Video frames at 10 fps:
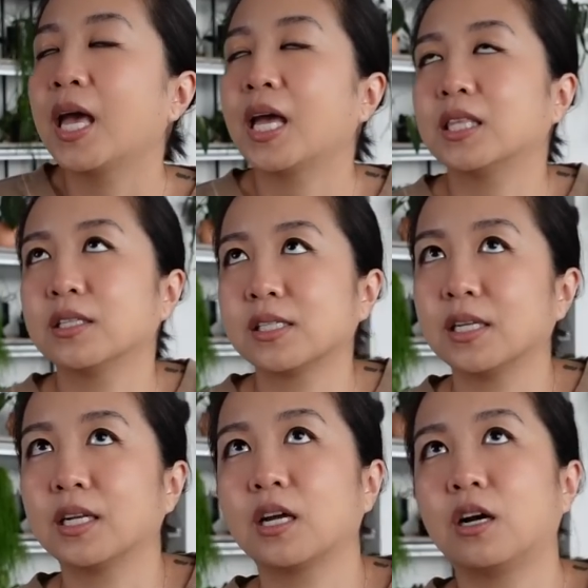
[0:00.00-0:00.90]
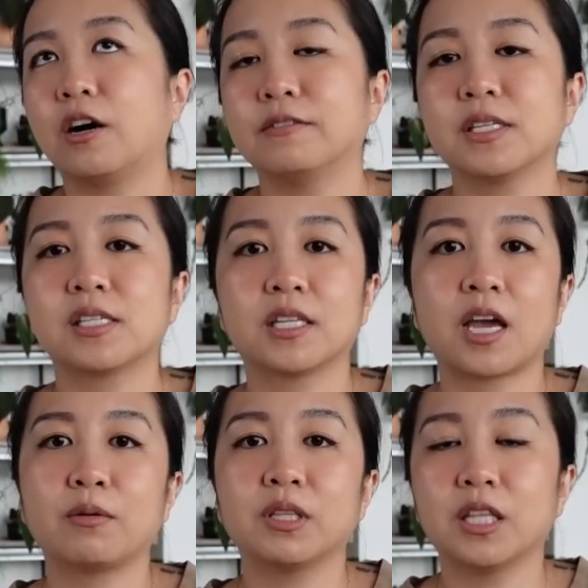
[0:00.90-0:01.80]
And listen, obviously
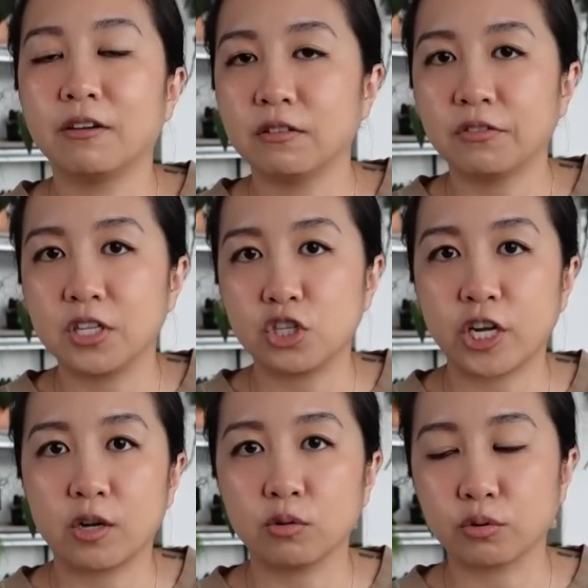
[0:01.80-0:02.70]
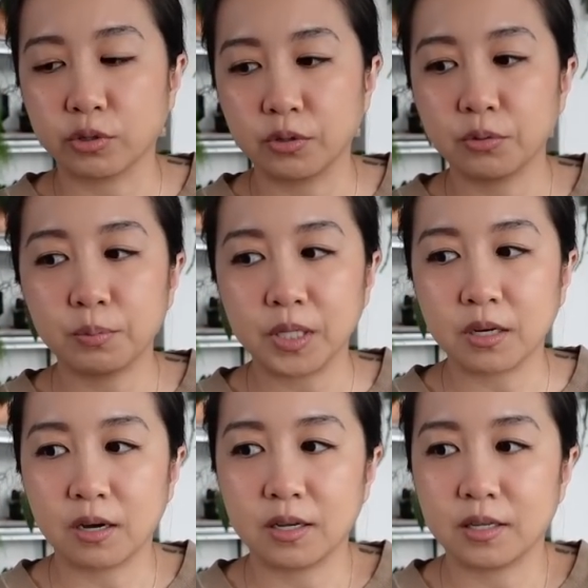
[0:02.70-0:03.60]
I would love if this channel grew,
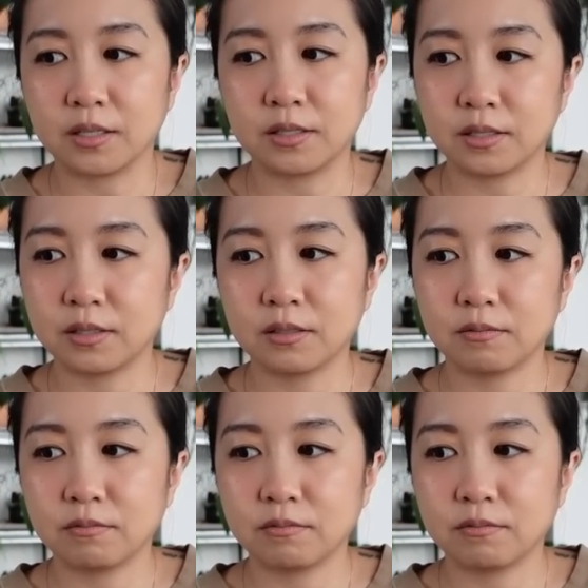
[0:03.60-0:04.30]
because